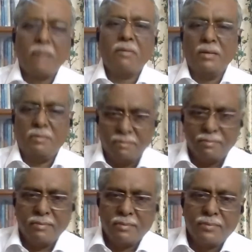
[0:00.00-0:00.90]

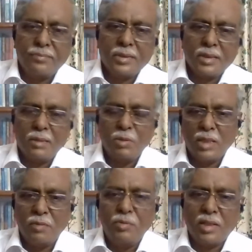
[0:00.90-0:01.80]
survive.
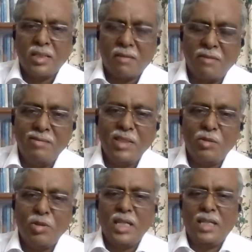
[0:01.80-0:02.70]
If we are
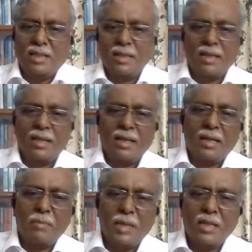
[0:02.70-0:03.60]
surviving today,
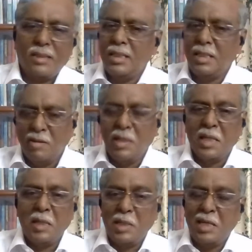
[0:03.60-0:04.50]
because
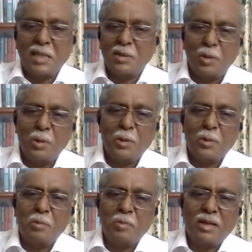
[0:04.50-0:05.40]
even he has
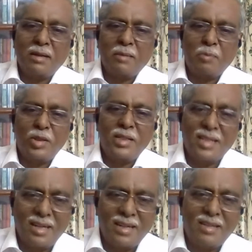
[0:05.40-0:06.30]
no
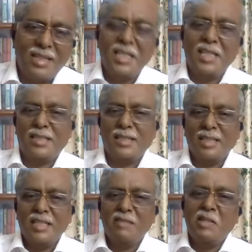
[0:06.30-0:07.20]
political leanings.